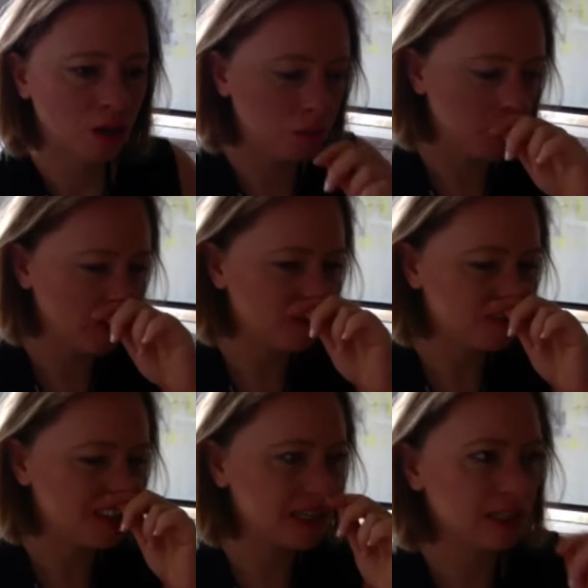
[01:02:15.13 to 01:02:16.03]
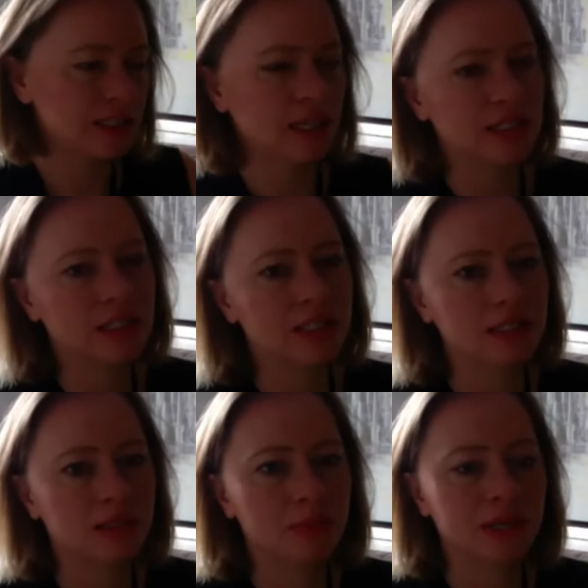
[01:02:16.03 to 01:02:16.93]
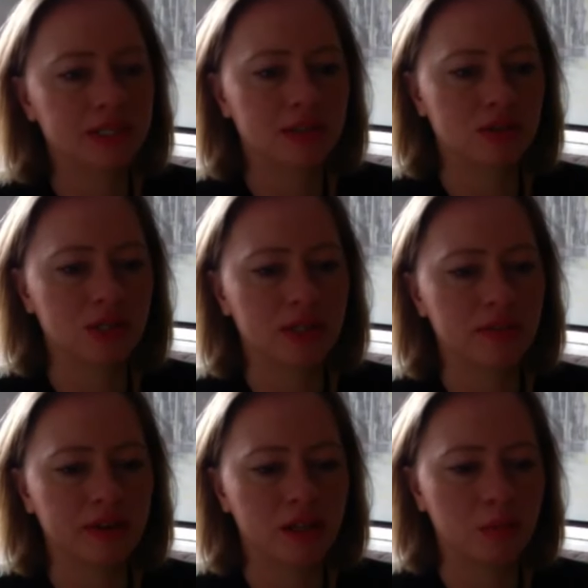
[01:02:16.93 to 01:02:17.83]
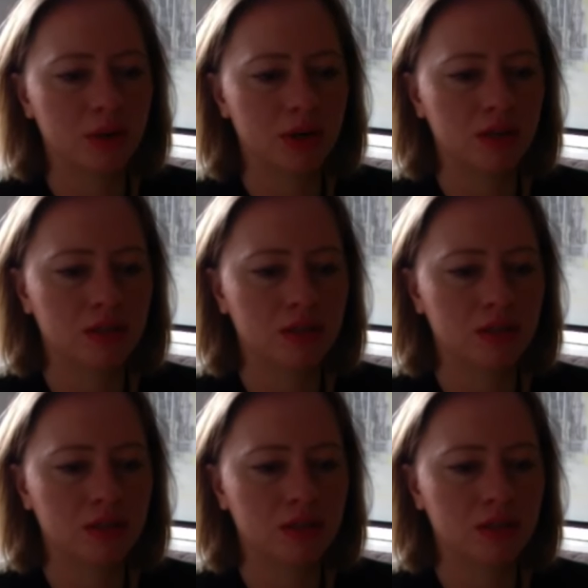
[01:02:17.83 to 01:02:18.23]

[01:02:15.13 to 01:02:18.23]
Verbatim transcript: We have, uh, it, I think it depends on the developer.